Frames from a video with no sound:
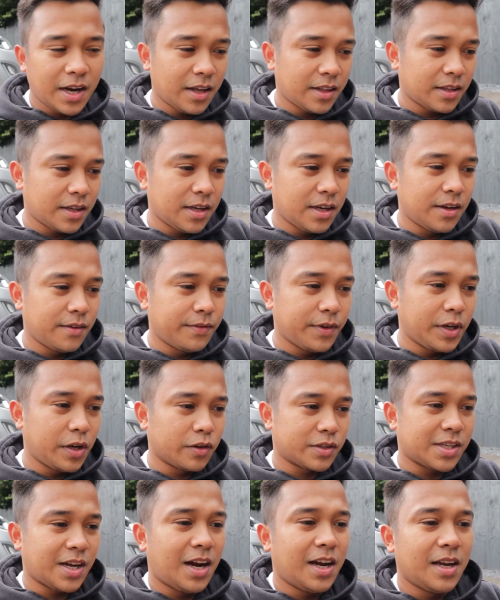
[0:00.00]
at the
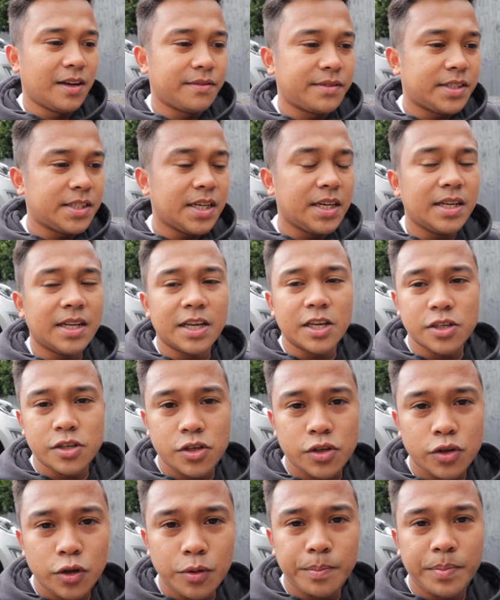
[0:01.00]
videos that I have seen, it
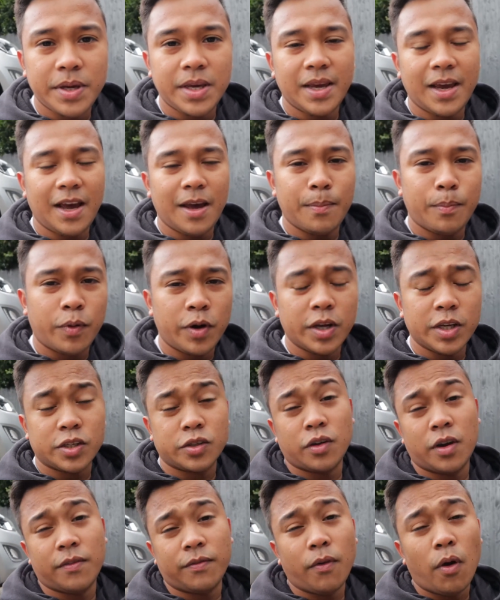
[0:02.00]
should be a pretty
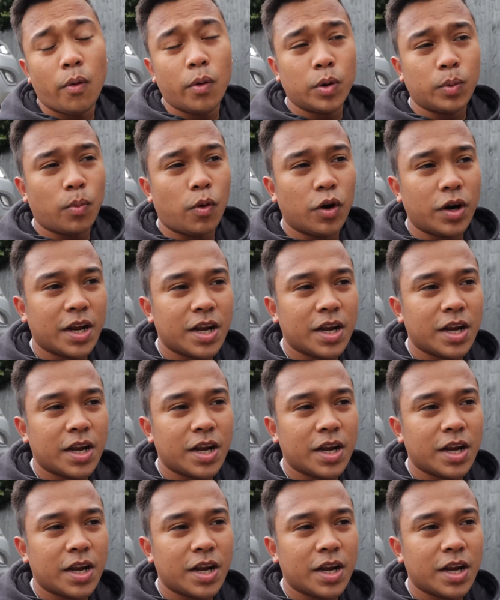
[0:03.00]
straightforward one.